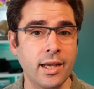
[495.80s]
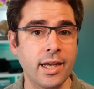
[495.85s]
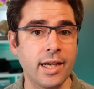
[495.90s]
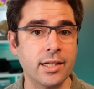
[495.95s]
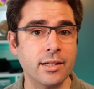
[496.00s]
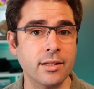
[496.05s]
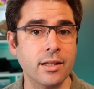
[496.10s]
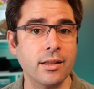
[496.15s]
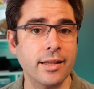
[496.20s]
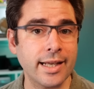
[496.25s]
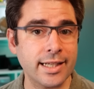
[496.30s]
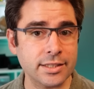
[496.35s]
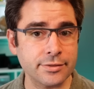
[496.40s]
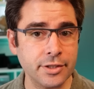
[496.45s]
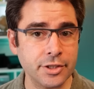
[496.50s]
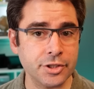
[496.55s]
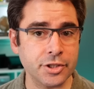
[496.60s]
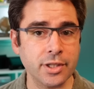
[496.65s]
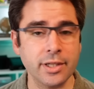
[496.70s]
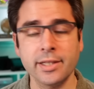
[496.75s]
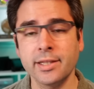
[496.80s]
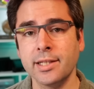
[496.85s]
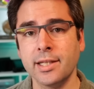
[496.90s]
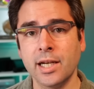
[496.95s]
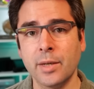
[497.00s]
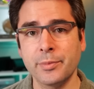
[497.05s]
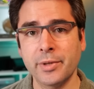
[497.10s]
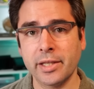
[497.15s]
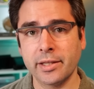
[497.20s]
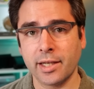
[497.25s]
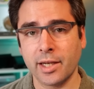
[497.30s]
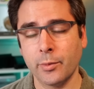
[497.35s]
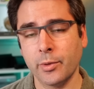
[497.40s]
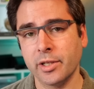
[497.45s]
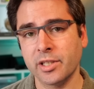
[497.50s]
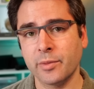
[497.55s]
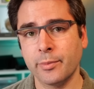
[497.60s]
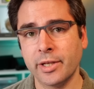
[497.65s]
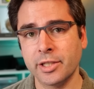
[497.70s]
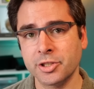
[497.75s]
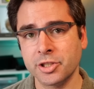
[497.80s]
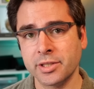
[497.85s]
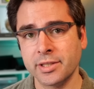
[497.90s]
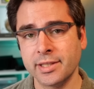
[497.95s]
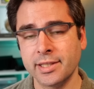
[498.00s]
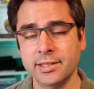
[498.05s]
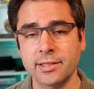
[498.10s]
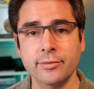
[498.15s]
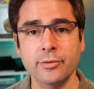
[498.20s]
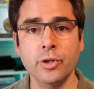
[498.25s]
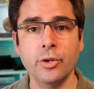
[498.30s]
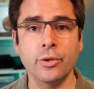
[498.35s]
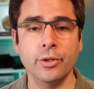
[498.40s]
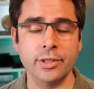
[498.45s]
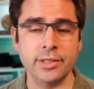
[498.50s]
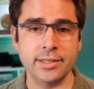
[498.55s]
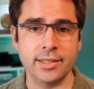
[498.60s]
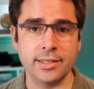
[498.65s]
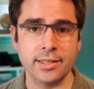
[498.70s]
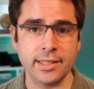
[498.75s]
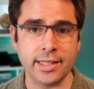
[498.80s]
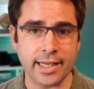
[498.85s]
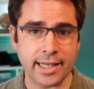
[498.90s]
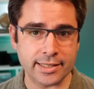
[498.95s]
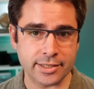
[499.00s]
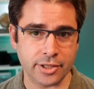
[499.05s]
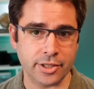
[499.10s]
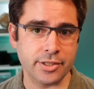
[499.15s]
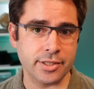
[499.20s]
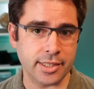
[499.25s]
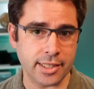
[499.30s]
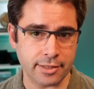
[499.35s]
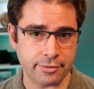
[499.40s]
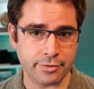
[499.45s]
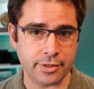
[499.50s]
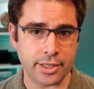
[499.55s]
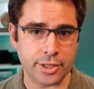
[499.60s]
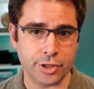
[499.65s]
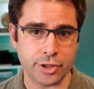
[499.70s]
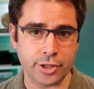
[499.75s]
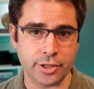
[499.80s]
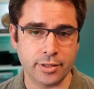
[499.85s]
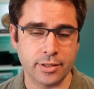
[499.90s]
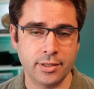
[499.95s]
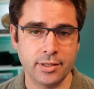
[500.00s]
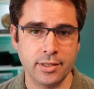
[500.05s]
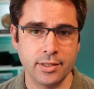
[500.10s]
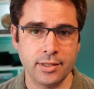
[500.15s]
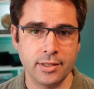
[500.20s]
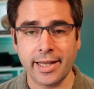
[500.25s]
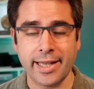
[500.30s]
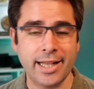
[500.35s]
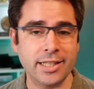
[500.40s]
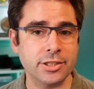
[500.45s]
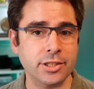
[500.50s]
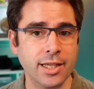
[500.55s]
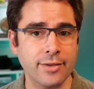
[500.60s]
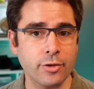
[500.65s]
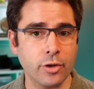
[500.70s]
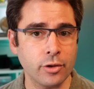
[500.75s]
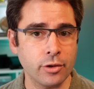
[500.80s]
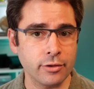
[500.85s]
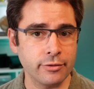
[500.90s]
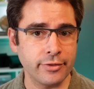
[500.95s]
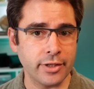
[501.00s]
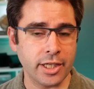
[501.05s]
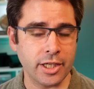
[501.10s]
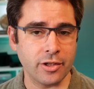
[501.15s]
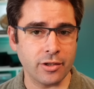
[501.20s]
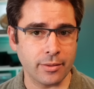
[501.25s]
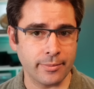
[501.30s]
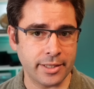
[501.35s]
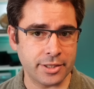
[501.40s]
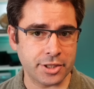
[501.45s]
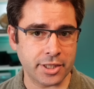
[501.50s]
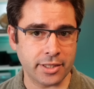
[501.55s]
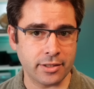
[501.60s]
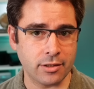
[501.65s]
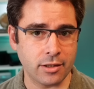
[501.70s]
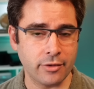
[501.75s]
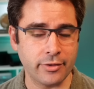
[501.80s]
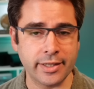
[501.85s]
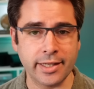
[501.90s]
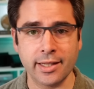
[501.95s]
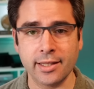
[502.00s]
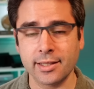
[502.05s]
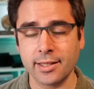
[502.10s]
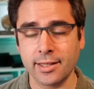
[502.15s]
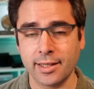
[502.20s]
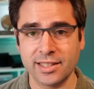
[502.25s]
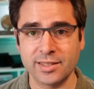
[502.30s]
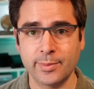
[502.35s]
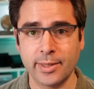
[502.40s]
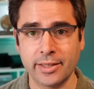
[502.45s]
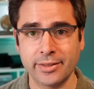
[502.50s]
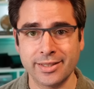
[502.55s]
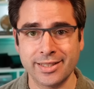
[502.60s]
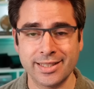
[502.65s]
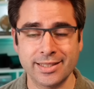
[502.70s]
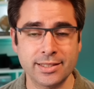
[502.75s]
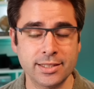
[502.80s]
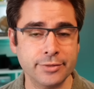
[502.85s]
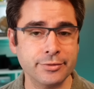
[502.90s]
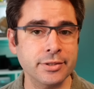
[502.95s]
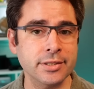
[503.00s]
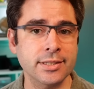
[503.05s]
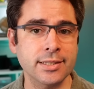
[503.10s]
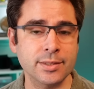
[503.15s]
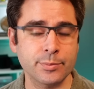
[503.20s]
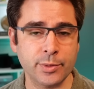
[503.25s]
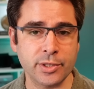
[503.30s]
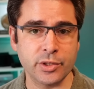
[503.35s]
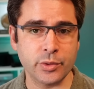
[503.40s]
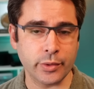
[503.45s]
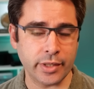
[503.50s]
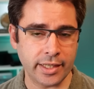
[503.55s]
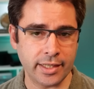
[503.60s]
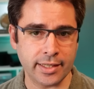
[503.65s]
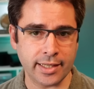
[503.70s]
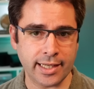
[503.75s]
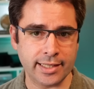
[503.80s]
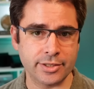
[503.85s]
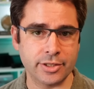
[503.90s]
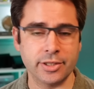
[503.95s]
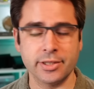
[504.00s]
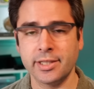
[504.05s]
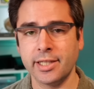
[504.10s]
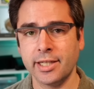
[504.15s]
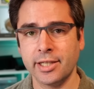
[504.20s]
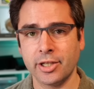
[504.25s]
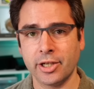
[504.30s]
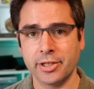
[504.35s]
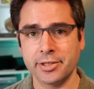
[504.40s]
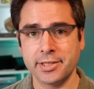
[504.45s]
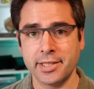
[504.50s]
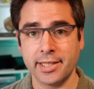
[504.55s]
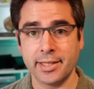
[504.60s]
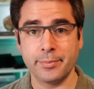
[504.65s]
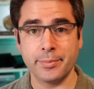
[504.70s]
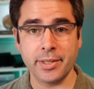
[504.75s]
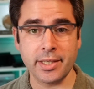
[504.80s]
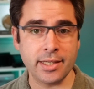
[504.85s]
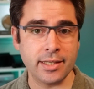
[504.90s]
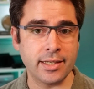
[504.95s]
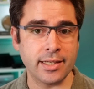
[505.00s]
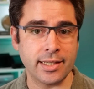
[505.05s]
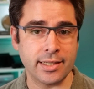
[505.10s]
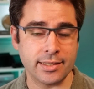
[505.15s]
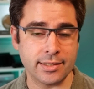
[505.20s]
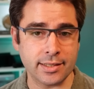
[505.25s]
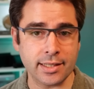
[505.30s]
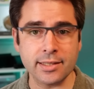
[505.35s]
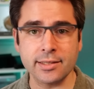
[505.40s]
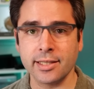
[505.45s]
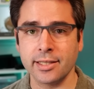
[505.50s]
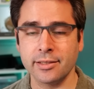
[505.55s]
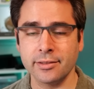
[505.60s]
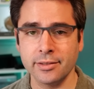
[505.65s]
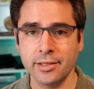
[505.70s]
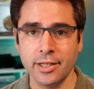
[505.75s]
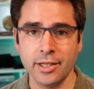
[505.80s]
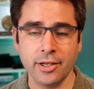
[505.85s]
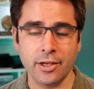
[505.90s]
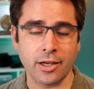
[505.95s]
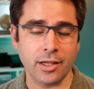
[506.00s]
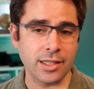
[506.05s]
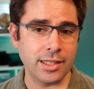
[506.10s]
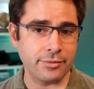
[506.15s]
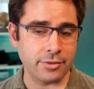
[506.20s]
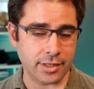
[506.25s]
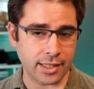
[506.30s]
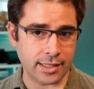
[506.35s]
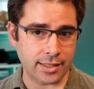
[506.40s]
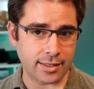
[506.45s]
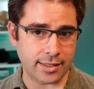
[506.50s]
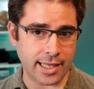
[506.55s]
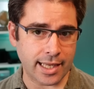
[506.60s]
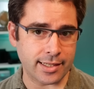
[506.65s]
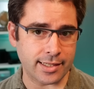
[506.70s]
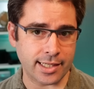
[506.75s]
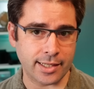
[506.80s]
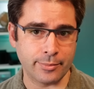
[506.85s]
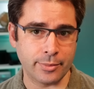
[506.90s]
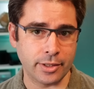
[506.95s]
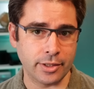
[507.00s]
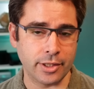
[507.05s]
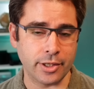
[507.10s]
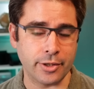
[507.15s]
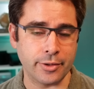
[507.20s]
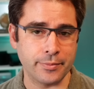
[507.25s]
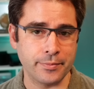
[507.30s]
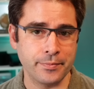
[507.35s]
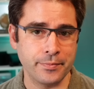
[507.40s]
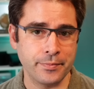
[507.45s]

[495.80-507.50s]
And the last feature in the update that I want to mention is of course the SRT feature. I actually have a whole video on my channel already that talks about the differences between SRT and RTMP in detail. I'll leave a link to that down below.